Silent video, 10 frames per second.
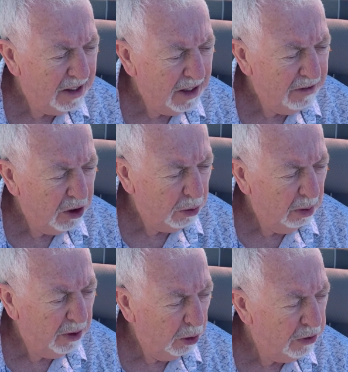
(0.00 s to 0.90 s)
Visual
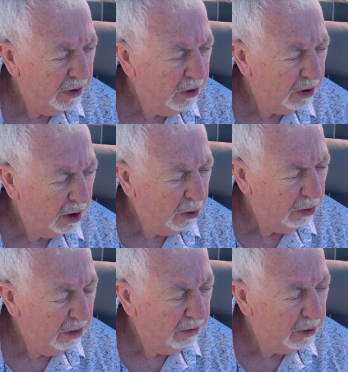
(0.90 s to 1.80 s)
Vault-driven
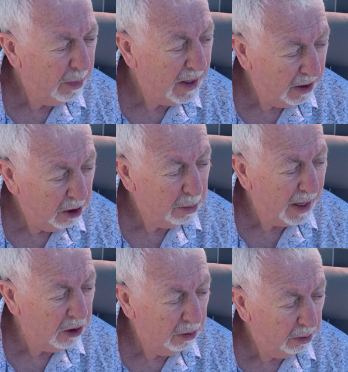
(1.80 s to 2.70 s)
solution for maintenance
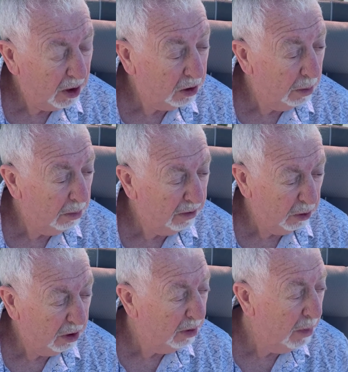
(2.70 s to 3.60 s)
management systems for
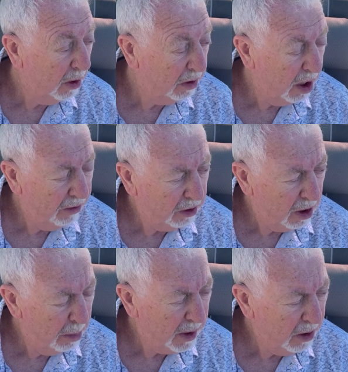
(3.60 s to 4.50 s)
similar service
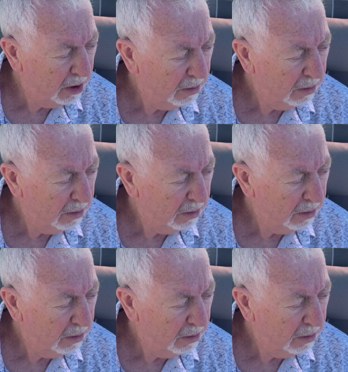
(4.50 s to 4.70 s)
companies?